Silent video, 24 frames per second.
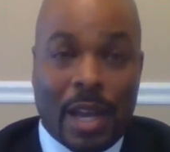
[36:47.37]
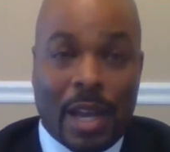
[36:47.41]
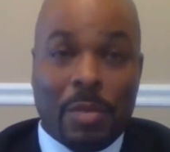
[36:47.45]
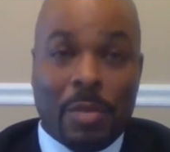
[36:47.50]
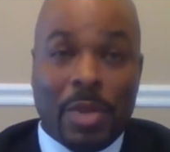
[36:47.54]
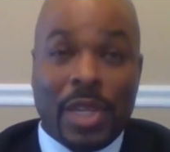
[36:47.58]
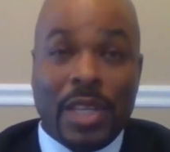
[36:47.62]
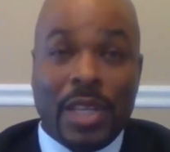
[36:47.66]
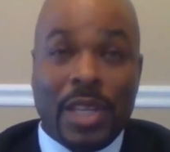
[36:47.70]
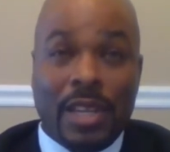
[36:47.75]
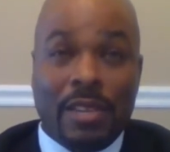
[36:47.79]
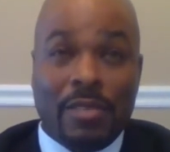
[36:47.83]

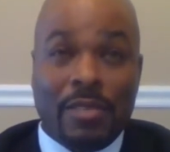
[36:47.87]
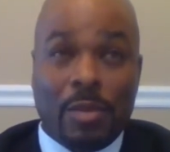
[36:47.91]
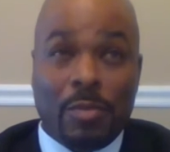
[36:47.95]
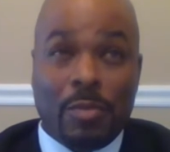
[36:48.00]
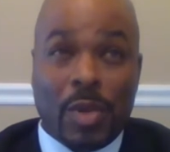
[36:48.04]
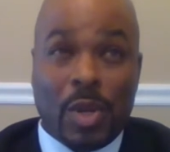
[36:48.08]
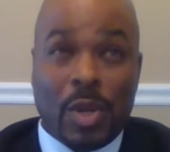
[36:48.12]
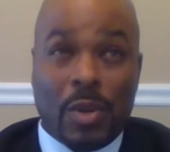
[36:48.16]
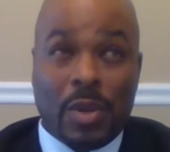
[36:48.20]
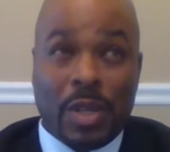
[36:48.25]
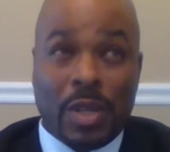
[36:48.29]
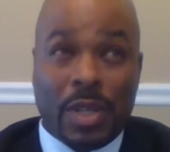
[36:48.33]
I believe
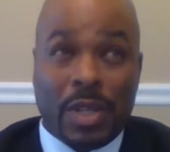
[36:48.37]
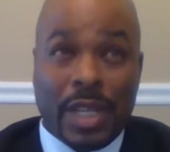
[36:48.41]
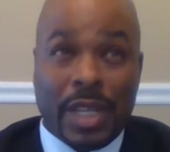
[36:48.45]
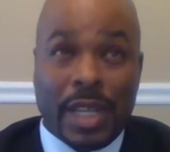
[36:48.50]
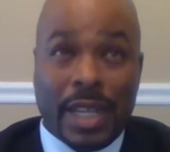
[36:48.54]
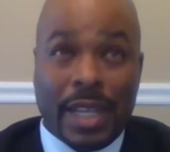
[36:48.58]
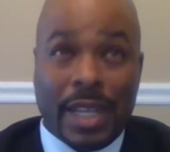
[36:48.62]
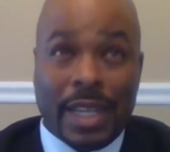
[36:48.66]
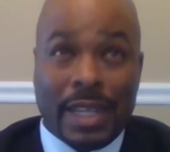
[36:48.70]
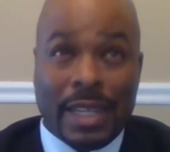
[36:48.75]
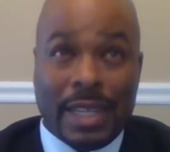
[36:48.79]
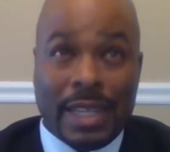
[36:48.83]
I'm
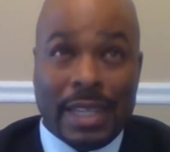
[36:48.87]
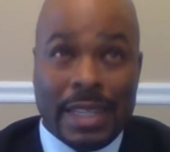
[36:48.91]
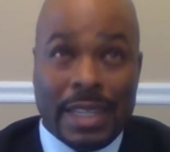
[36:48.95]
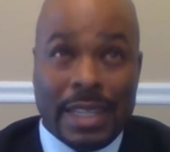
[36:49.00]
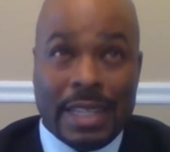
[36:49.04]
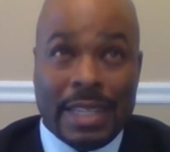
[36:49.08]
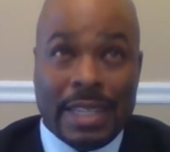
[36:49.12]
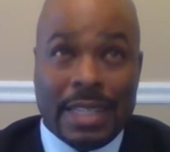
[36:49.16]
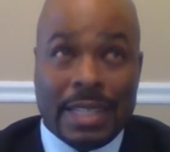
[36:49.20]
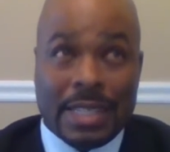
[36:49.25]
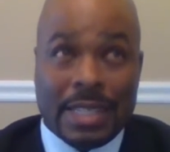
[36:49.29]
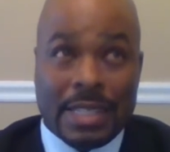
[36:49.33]
on at
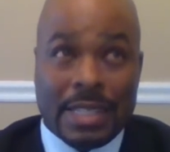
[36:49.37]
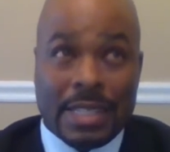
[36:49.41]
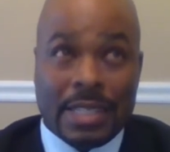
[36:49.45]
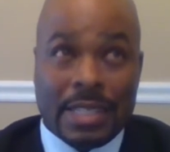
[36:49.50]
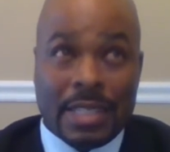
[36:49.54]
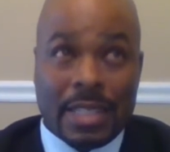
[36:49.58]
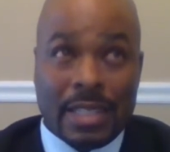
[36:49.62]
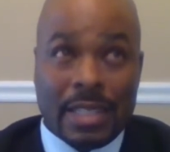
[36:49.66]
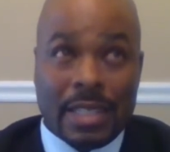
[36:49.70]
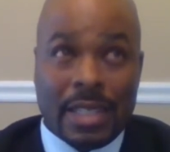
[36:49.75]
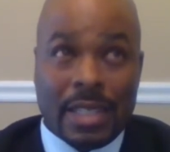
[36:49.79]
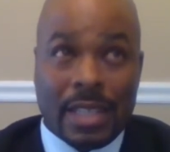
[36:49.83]
least
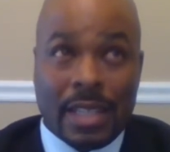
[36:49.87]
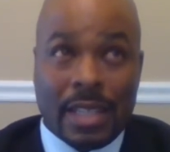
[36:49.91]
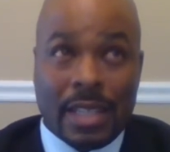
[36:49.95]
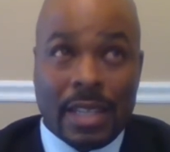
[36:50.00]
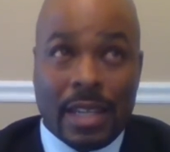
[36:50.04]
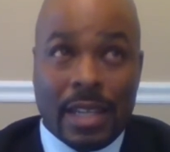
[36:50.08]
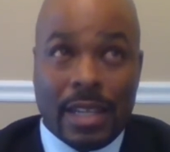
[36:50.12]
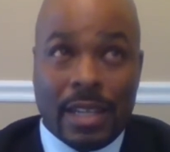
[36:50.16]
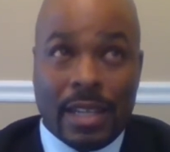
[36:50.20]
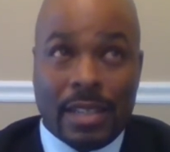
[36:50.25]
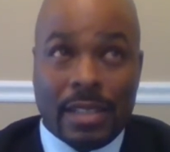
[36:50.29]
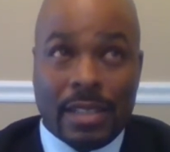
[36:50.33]

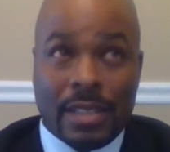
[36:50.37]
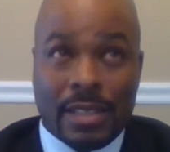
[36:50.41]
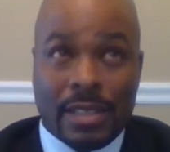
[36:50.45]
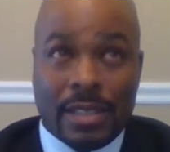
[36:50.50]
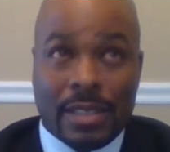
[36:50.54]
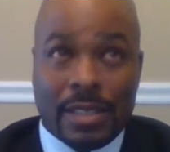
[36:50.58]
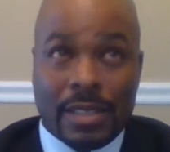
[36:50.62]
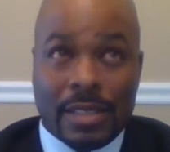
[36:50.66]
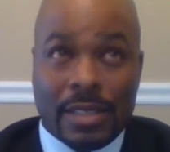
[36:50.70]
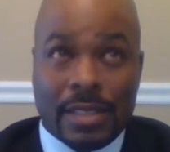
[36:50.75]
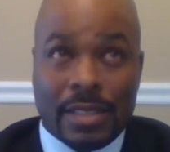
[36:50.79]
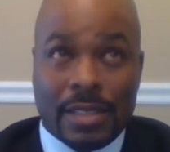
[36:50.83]

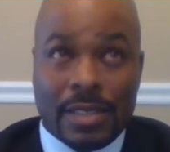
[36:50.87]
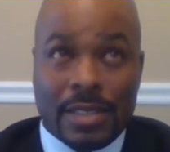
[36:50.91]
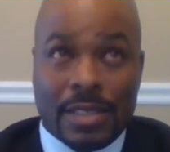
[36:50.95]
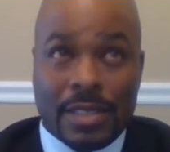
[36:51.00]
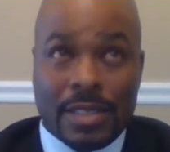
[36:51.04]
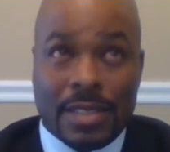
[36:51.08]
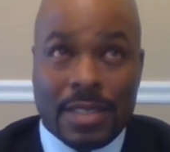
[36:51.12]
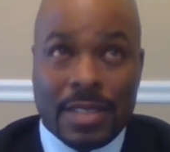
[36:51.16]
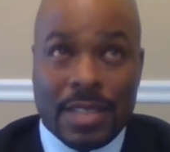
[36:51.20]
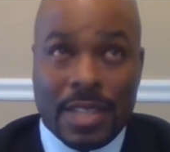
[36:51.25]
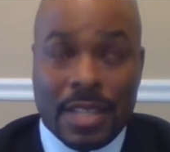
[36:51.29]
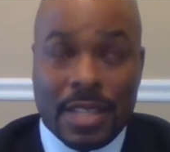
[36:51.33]

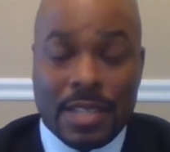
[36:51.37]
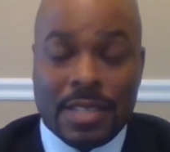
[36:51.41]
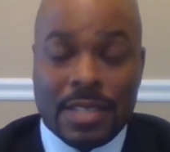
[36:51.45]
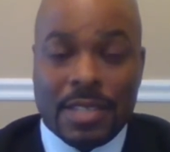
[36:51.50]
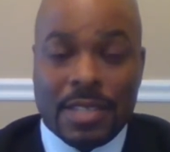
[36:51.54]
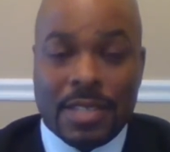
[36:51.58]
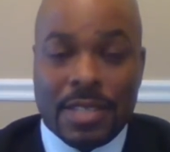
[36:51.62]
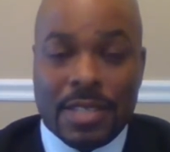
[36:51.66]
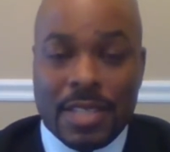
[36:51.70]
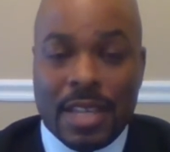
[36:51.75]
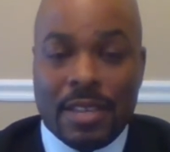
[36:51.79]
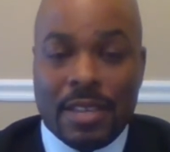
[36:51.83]

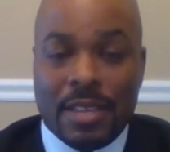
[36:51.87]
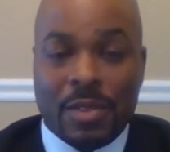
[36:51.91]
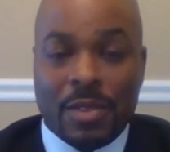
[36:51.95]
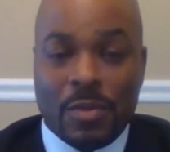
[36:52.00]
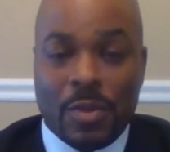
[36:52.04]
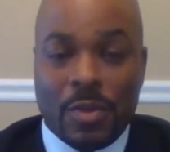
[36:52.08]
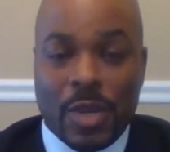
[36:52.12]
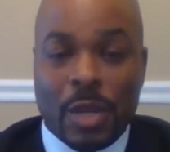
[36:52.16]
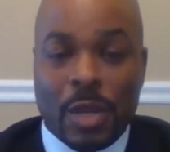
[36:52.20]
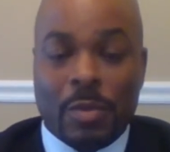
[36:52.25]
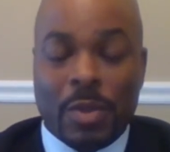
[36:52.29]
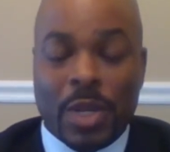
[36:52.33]
6 to
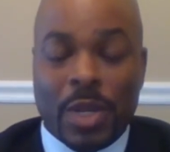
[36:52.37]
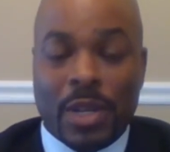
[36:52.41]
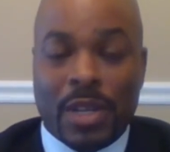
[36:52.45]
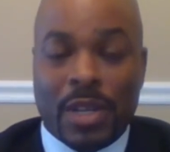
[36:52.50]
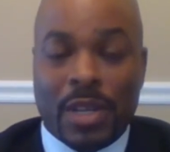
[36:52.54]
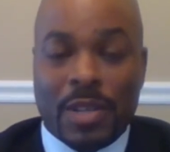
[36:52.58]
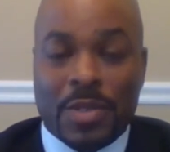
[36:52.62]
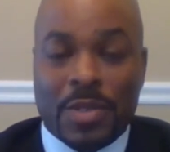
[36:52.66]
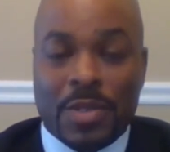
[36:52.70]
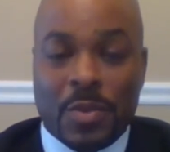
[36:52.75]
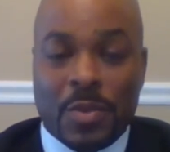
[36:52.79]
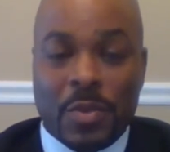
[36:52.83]
7
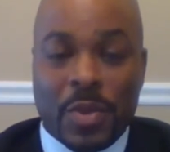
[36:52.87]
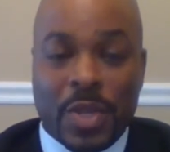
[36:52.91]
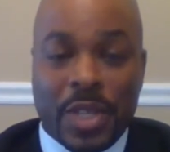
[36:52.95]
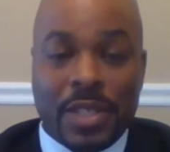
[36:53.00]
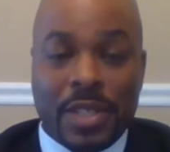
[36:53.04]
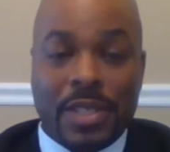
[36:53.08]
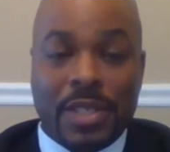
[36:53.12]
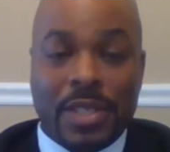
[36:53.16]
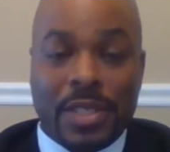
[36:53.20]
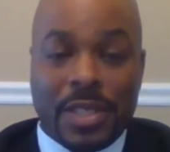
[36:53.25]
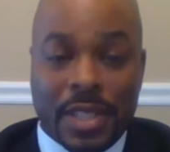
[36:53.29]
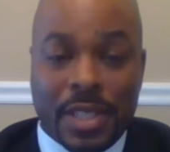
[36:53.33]
webinars a
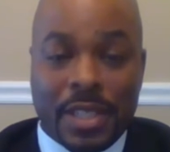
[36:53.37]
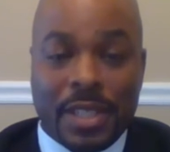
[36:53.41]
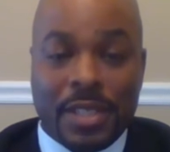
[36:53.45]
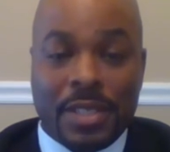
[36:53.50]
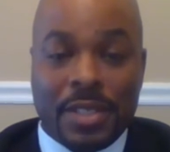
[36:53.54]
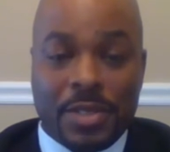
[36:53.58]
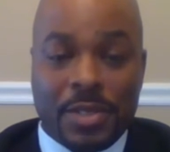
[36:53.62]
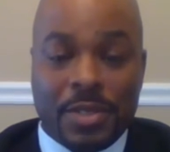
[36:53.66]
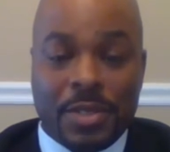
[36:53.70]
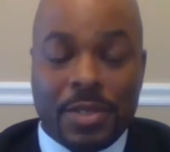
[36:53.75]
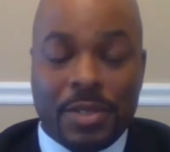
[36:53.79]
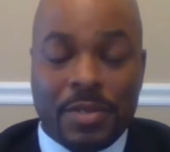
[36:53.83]
week, to tell
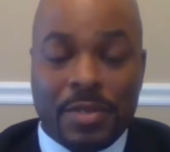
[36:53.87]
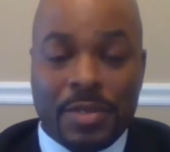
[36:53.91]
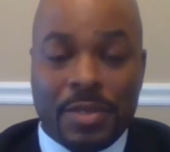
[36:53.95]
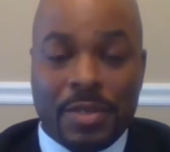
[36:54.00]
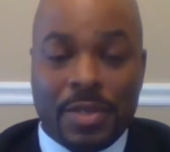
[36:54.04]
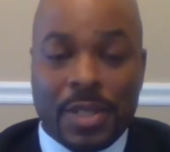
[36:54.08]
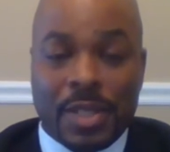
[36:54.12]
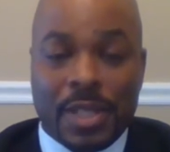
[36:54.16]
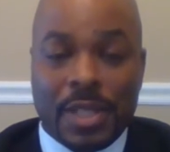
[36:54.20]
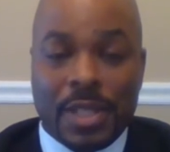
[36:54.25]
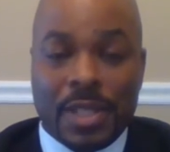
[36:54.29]
you the truth.